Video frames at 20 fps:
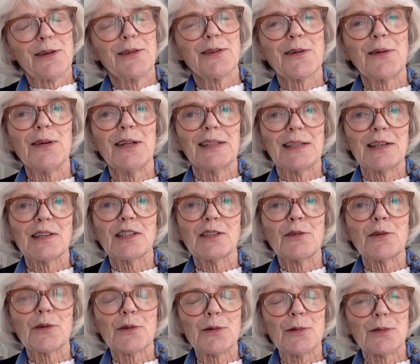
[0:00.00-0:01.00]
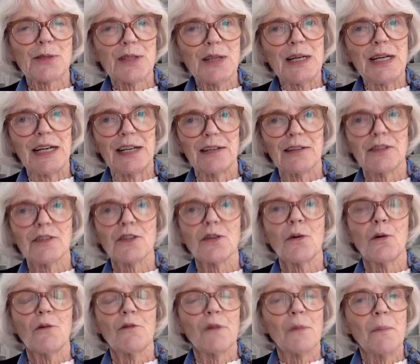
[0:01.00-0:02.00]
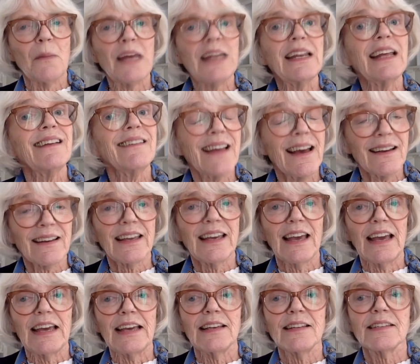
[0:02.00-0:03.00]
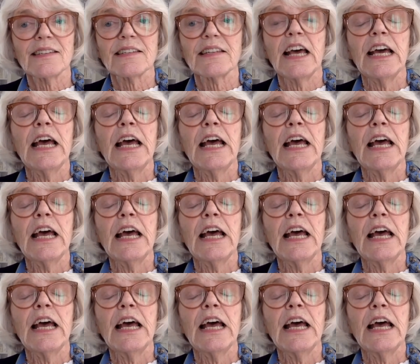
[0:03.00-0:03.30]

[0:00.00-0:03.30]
all this neuroscience over many decades,